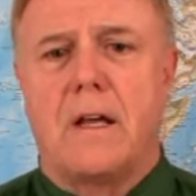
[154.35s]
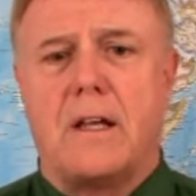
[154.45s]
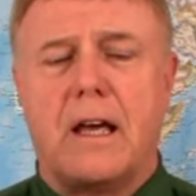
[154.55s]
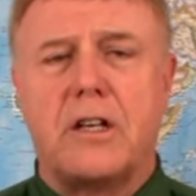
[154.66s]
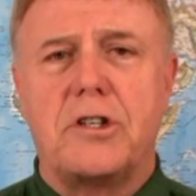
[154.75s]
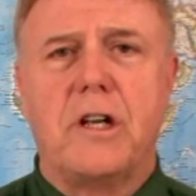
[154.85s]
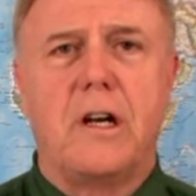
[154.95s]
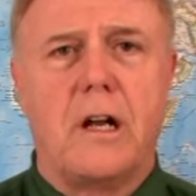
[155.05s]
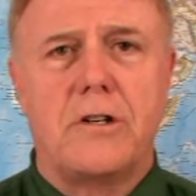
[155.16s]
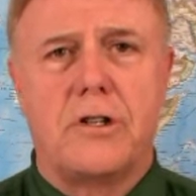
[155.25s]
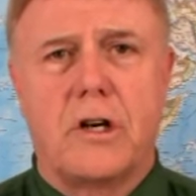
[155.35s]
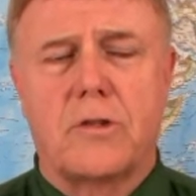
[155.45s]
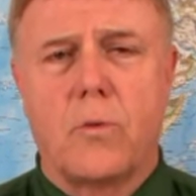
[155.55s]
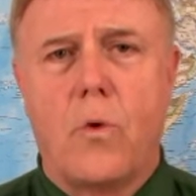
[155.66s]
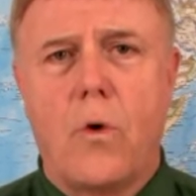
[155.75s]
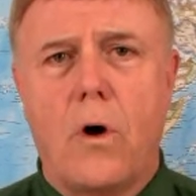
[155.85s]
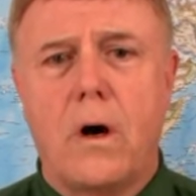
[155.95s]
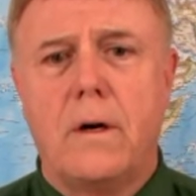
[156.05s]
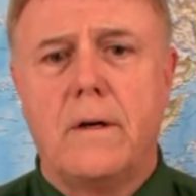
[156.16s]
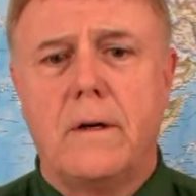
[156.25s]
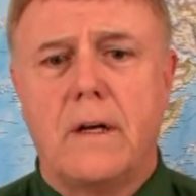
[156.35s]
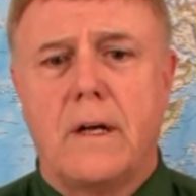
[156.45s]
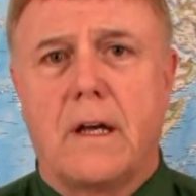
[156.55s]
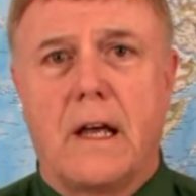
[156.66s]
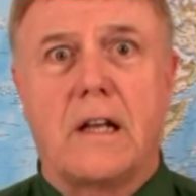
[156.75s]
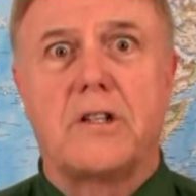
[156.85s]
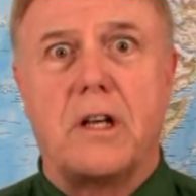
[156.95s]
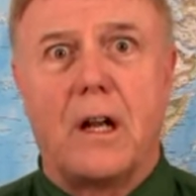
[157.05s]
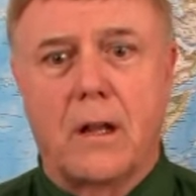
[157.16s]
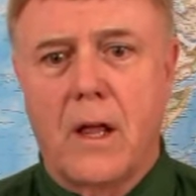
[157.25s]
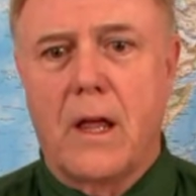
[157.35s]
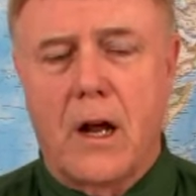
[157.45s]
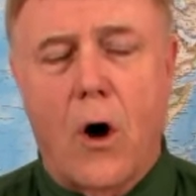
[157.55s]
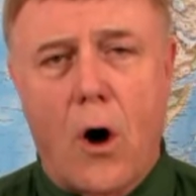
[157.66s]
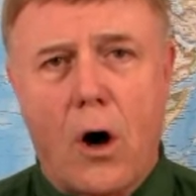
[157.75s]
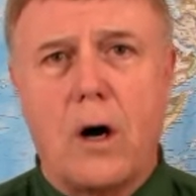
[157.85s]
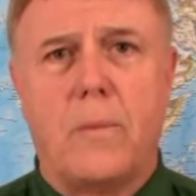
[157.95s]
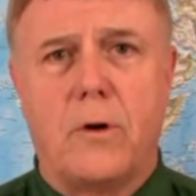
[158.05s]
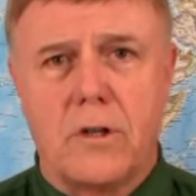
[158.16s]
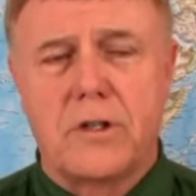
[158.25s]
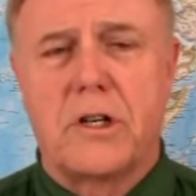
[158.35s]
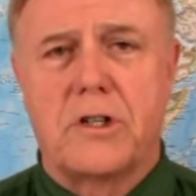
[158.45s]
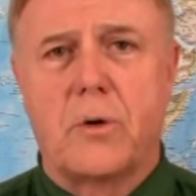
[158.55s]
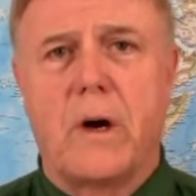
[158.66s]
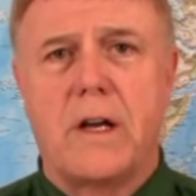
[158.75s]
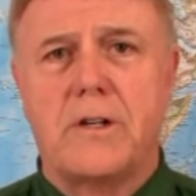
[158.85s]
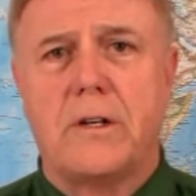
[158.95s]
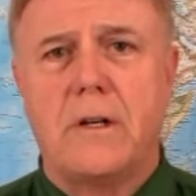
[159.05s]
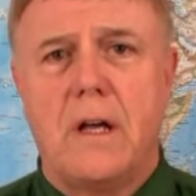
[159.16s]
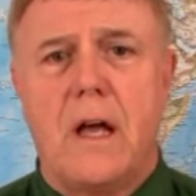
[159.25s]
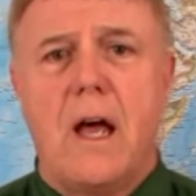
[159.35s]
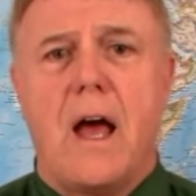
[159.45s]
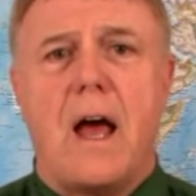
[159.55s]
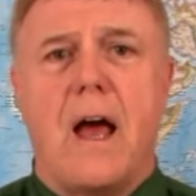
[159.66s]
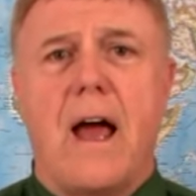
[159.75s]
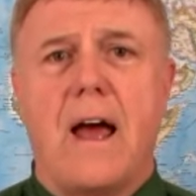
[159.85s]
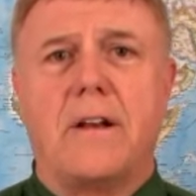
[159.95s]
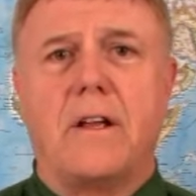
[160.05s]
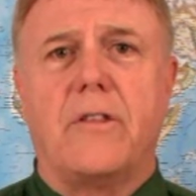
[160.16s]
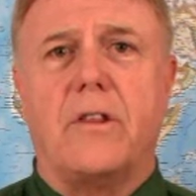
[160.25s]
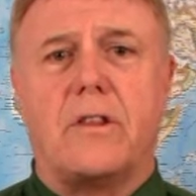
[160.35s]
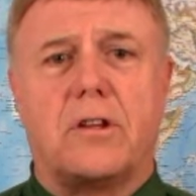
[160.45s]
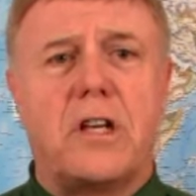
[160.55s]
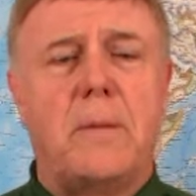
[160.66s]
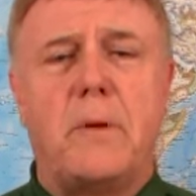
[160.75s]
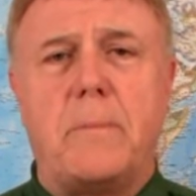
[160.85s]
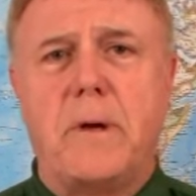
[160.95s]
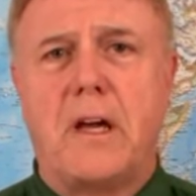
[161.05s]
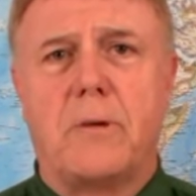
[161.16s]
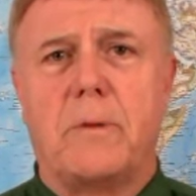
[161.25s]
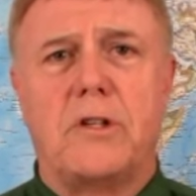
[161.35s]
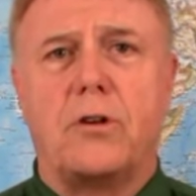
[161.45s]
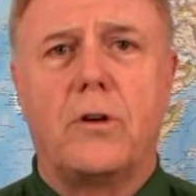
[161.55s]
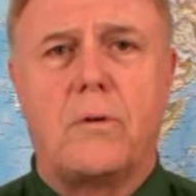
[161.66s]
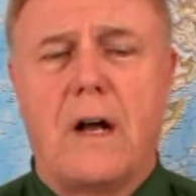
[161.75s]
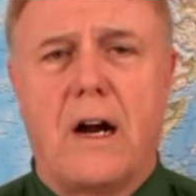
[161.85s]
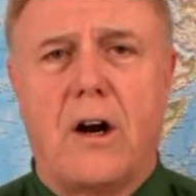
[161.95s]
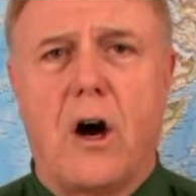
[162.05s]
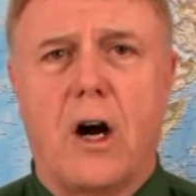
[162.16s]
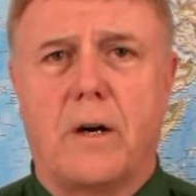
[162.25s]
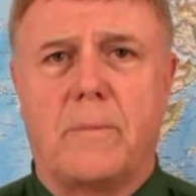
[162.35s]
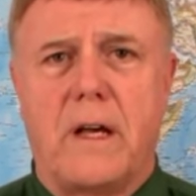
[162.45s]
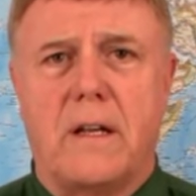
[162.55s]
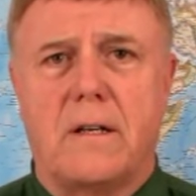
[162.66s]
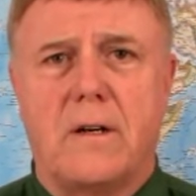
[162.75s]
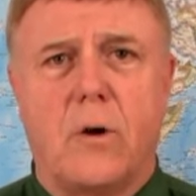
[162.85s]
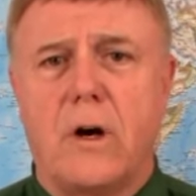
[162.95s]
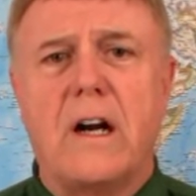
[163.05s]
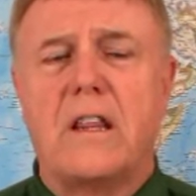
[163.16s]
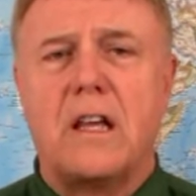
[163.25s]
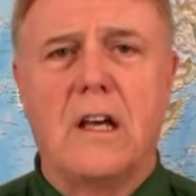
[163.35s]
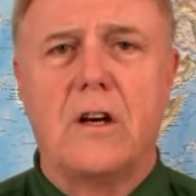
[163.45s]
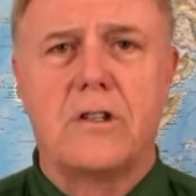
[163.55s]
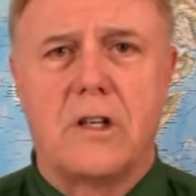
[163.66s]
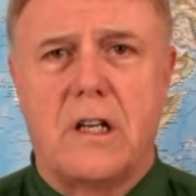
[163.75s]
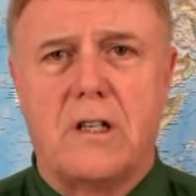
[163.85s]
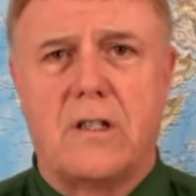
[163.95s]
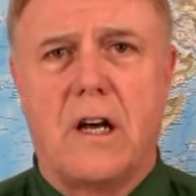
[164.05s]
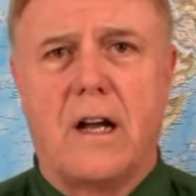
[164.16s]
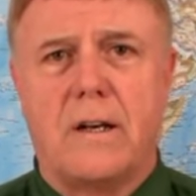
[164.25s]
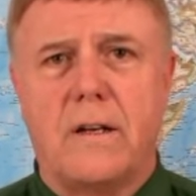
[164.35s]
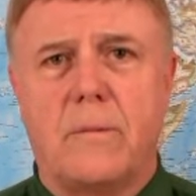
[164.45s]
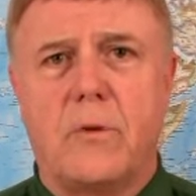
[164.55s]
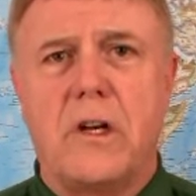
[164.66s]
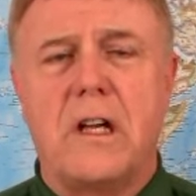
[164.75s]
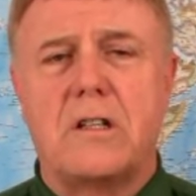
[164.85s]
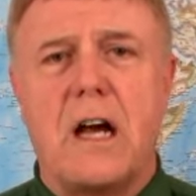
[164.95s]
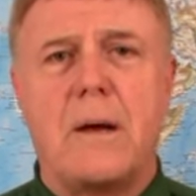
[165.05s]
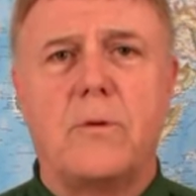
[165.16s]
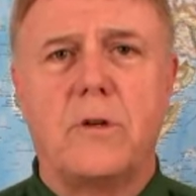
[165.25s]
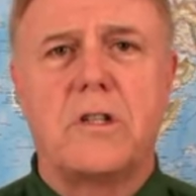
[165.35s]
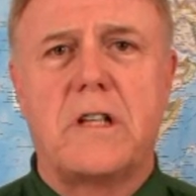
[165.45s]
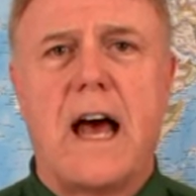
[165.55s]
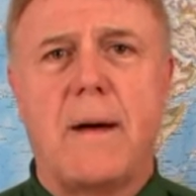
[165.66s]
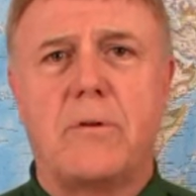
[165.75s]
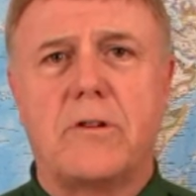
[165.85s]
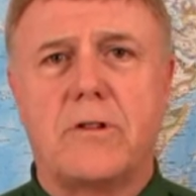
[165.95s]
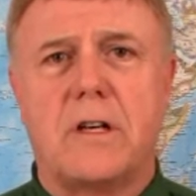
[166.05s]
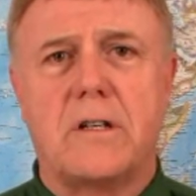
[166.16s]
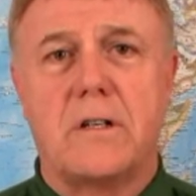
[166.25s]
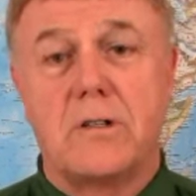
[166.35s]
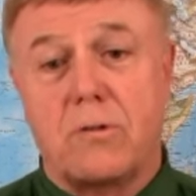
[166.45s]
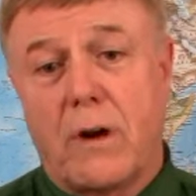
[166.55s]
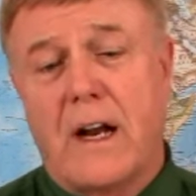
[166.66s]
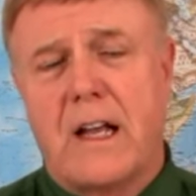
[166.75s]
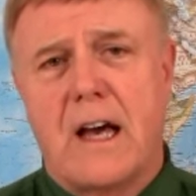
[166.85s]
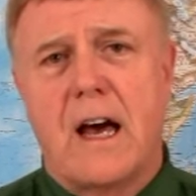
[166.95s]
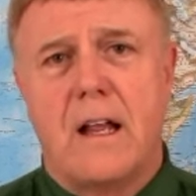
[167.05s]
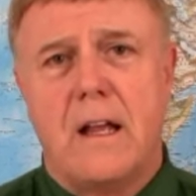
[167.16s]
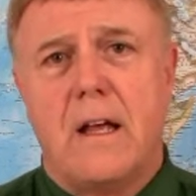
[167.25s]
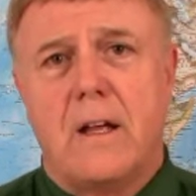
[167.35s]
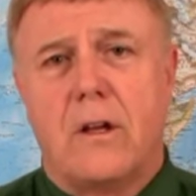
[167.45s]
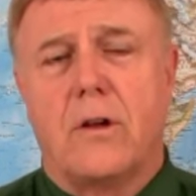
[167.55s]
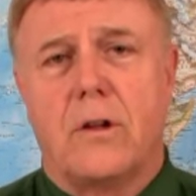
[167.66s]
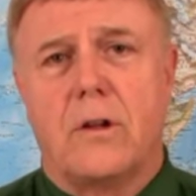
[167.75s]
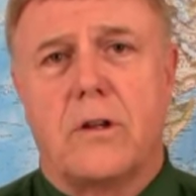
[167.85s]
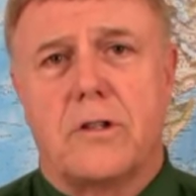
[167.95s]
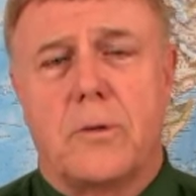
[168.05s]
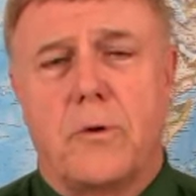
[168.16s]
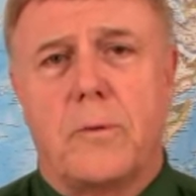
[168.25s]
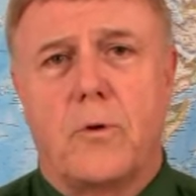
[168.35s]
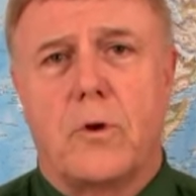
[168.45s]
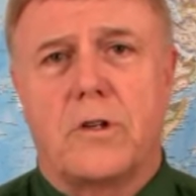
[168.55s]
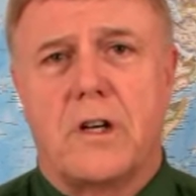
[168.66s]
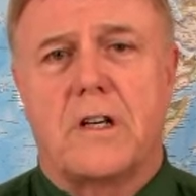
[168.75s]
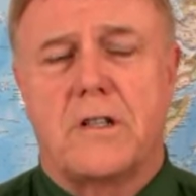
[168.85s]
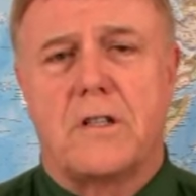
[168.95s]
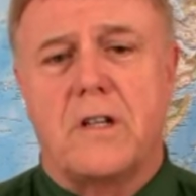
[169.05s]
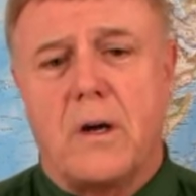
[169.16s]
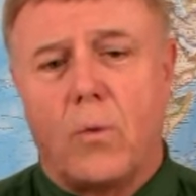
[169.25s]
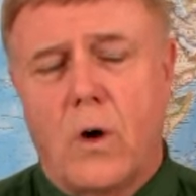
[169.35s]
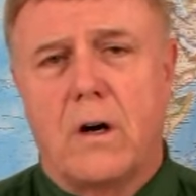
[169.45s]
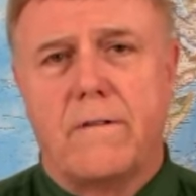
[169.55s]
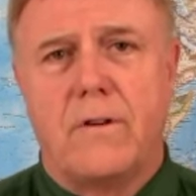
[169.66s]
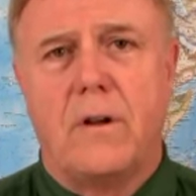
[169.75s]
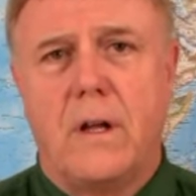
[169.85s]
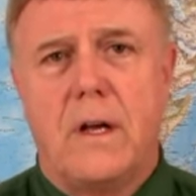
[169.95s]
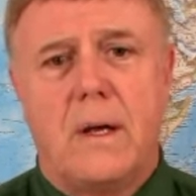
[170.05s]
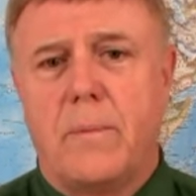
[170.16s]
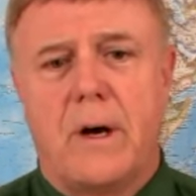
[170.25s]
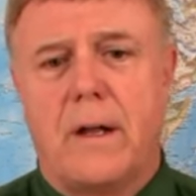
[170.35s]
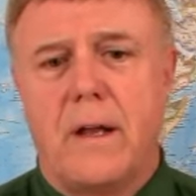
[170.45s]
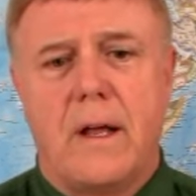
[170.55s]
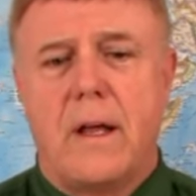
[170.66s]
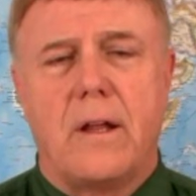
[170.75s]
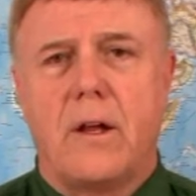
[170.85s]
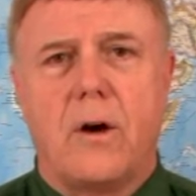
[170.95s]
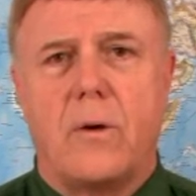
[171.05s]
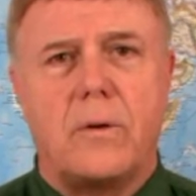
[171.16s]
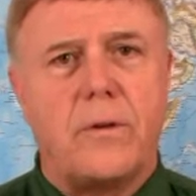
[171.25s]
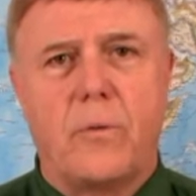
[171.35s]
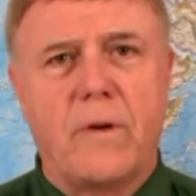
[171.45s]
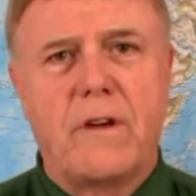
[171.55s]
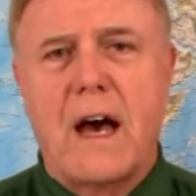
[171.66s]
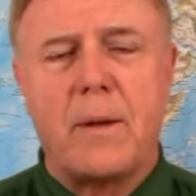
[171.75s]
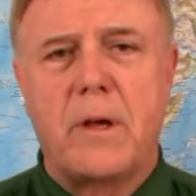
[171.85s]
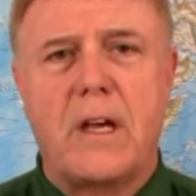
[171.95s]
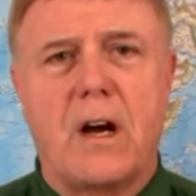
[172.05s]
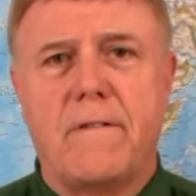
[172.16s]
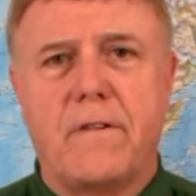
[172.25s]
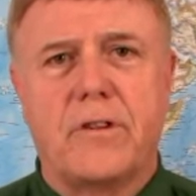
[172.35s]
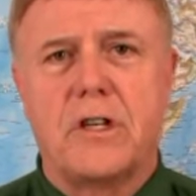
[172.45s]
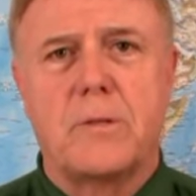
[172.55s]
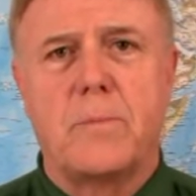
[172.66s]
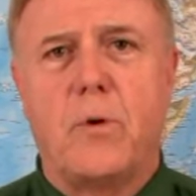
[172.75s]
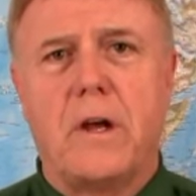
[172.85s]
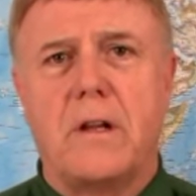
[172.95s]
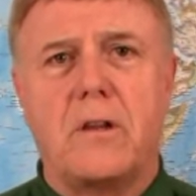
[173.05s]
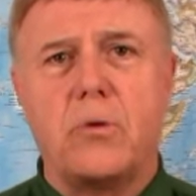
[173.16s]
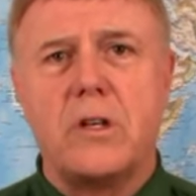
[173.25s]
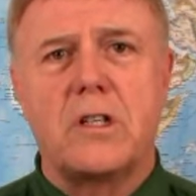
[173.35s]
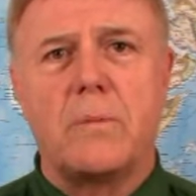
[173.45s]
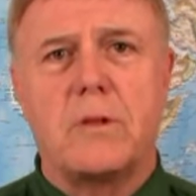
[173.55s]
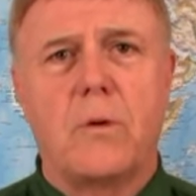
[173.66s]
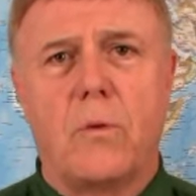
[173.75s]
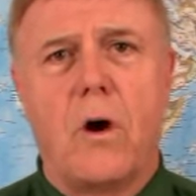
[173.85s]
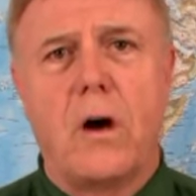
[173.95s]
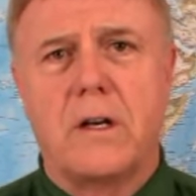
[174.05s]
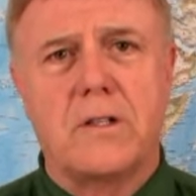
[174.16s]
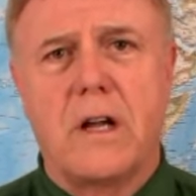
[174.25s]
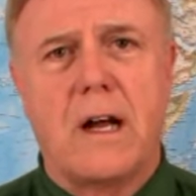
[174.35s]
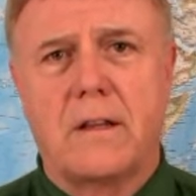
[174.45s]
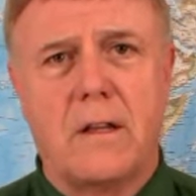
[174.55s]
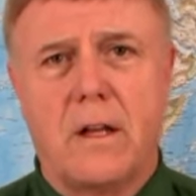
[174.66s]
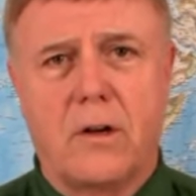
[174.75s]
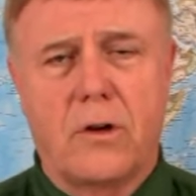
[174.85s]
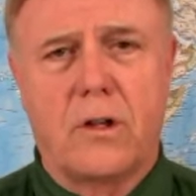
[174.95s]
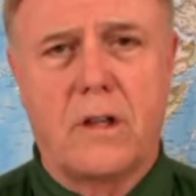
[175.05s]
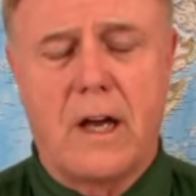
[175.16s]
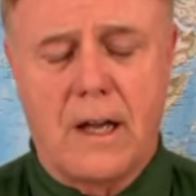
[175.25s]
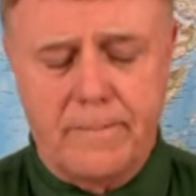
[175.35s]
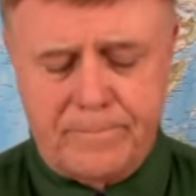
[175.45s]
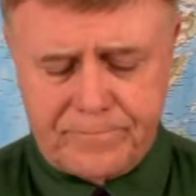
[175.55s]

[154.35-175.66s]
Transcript: get us in an unjust war, get us in a horrible situation, and the TPP could be turned around in a heartbeat, or anything else that he's done. We need time to establish this. It's great he got, you know, the Supreme Court justice in, wonderful, but you know, we've got to be careful at this point, and doing something wrong is not a good thing.